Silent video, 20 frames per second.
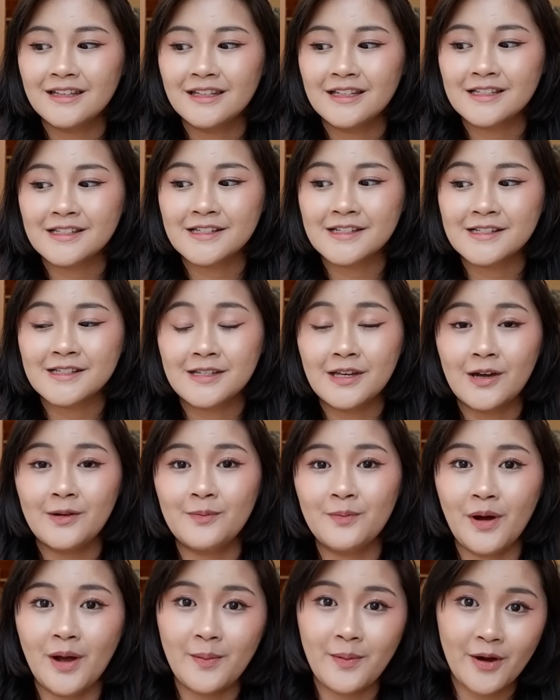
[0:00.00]
This is
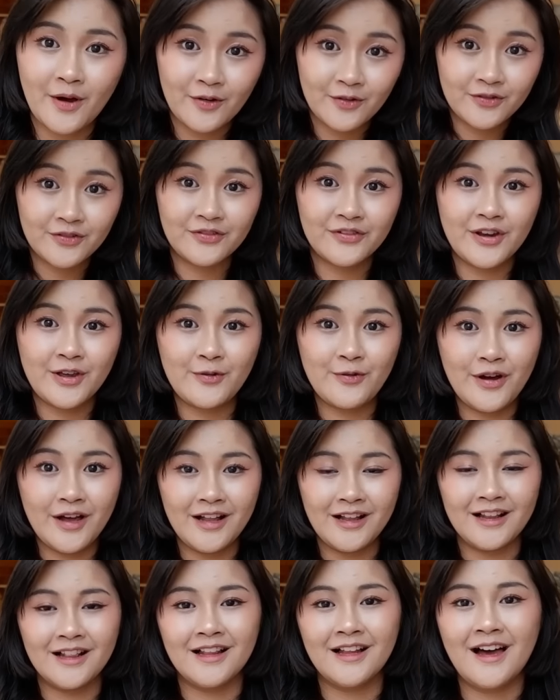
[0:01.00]
done by my own free
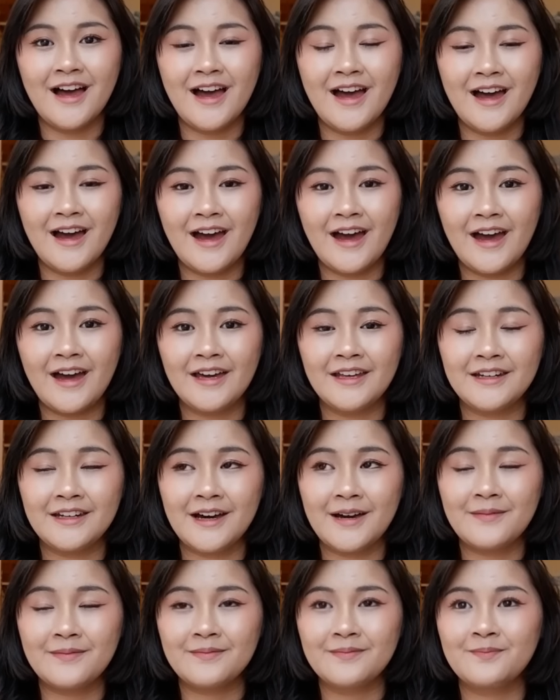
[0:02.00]
will. And
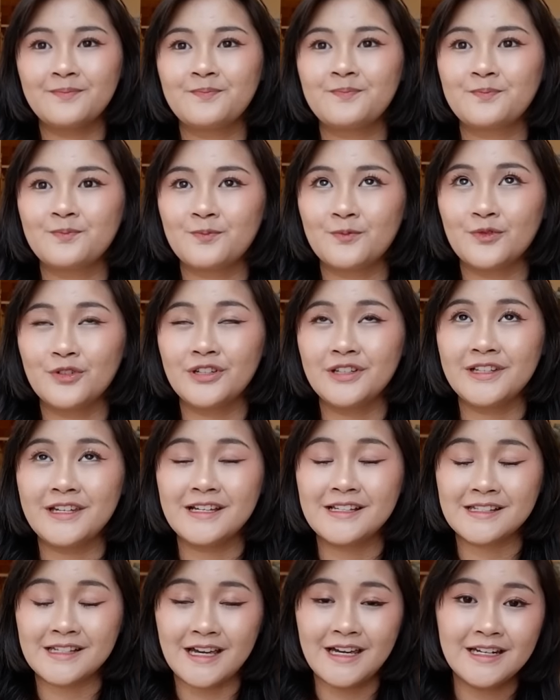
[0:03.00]
I'm really
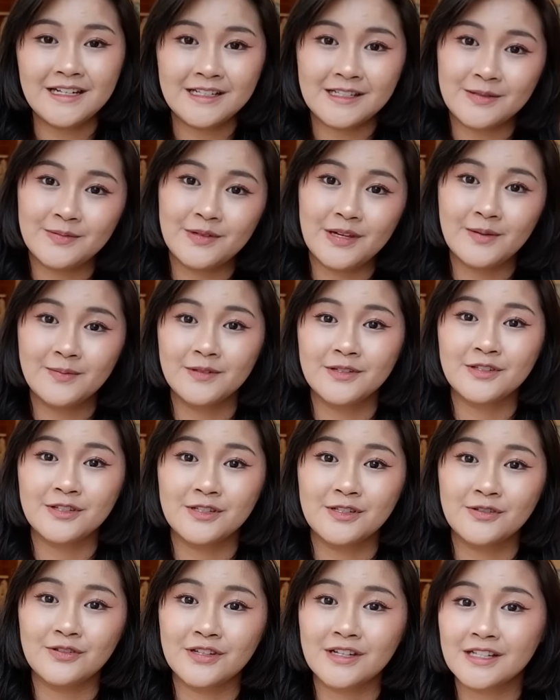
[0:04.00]
excited to be able to
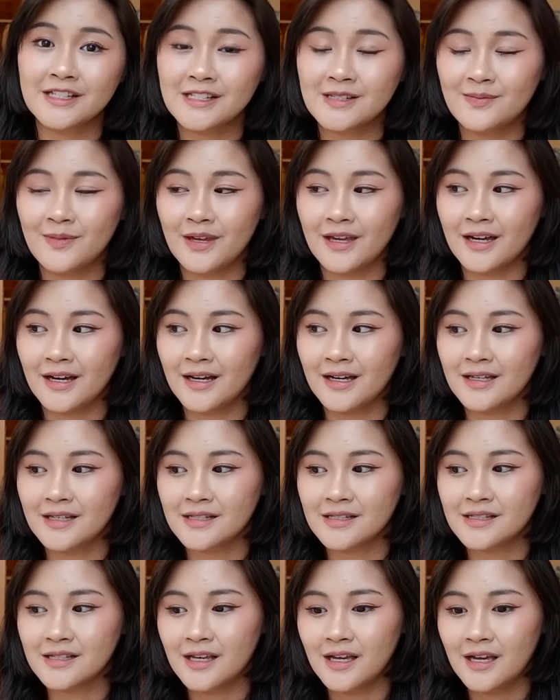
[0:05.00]
do this
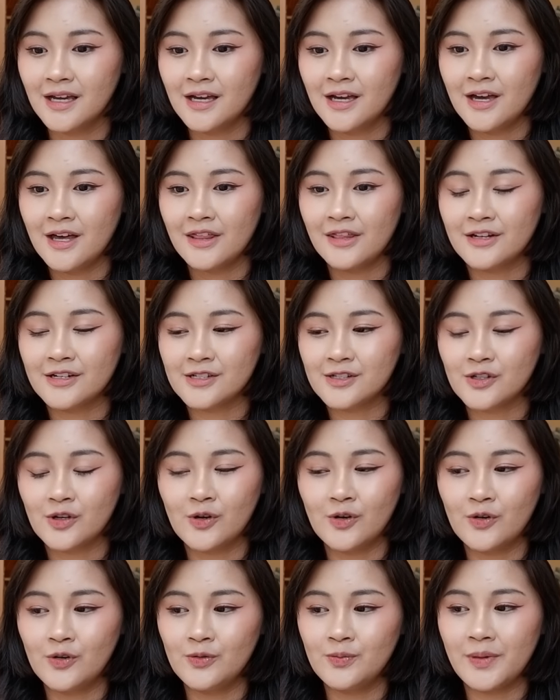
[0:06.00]
because there's
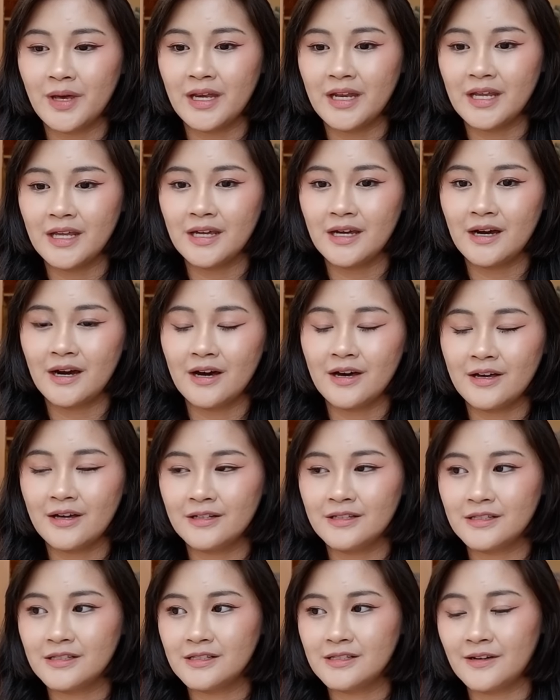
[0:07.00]
so many
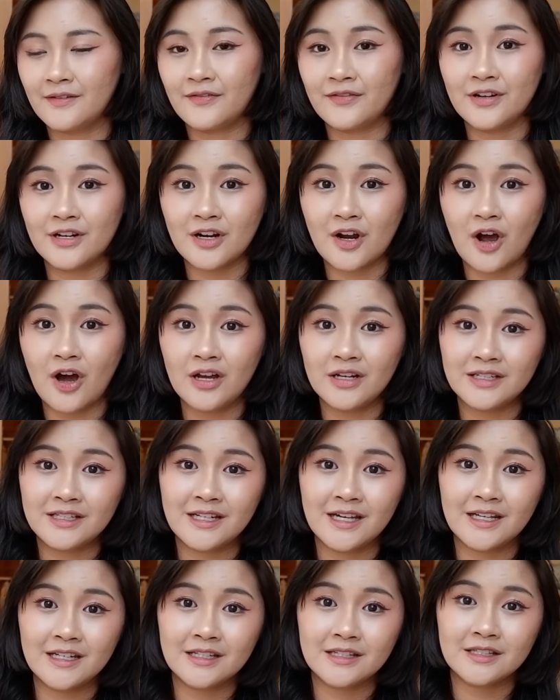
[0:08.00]
different
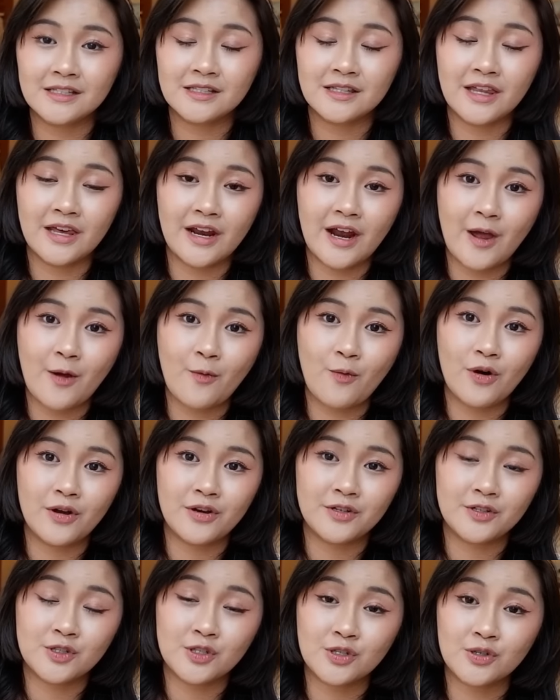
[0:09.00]
content that I want
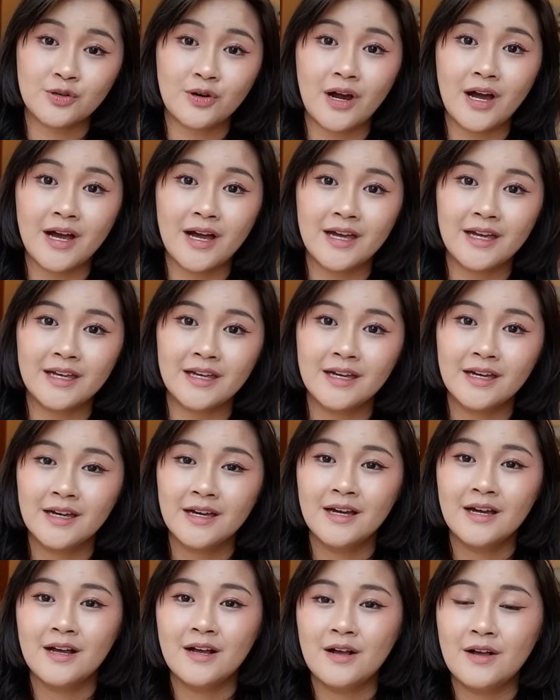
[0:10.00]
to try
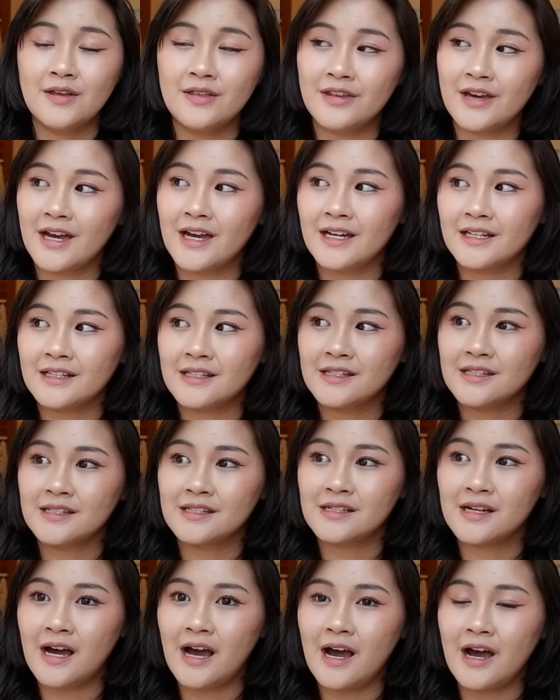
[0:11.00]
that
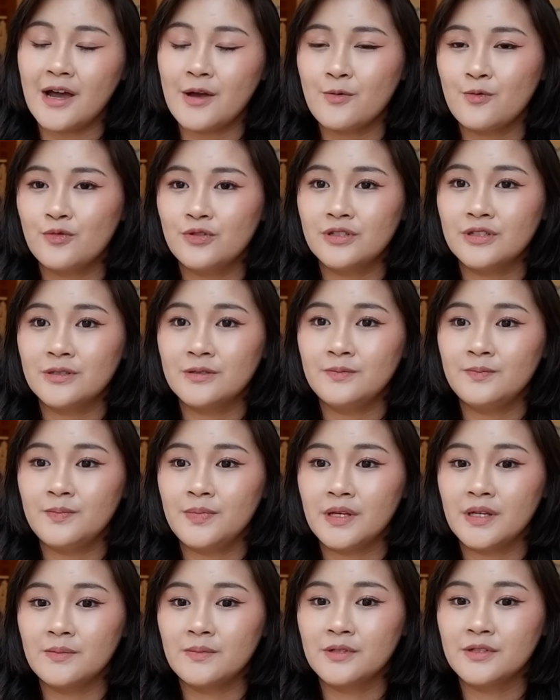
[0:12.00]
I wouldn't
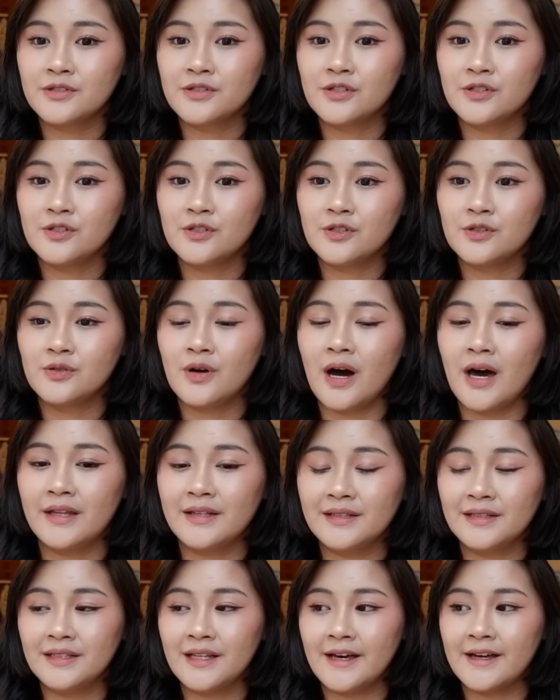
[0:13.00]
be able to do
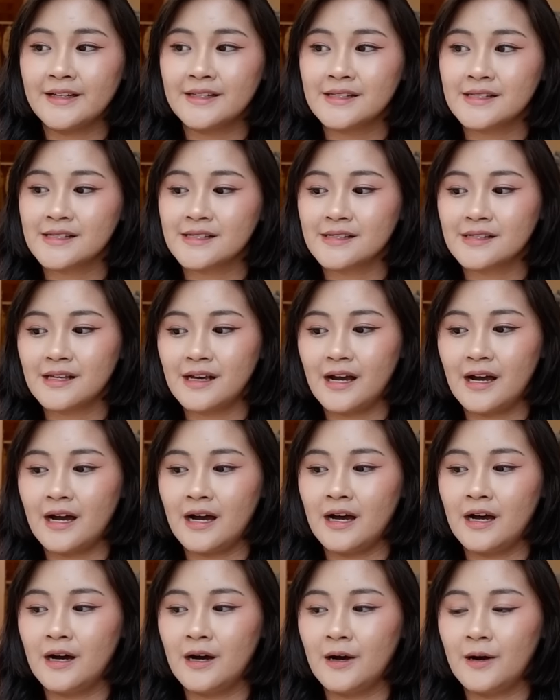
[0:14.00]
unless
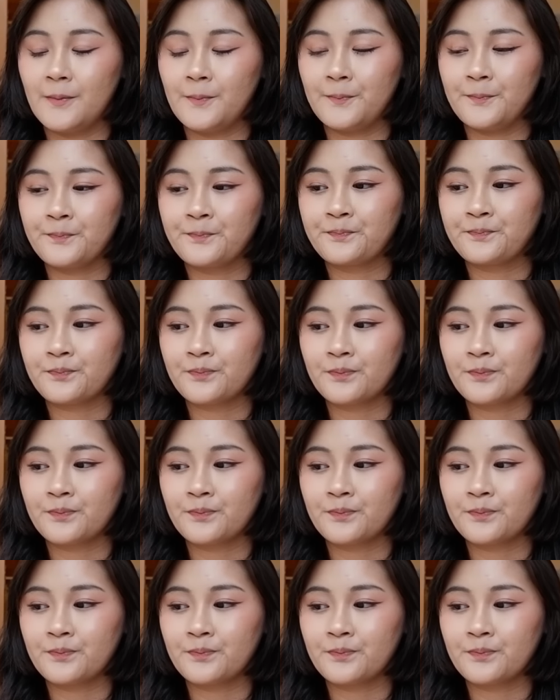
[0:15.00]
um,